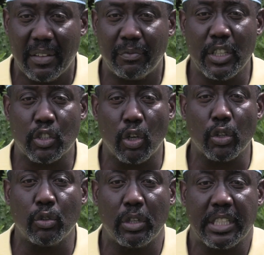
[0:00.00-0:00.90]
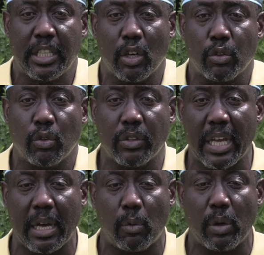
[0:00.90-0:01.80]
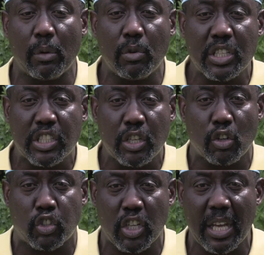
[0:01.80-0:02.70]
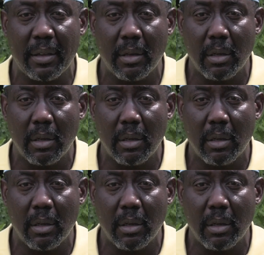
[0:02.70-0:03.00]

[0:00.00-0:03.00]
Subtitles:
This Odun is the Odun that when we see OCHAREO,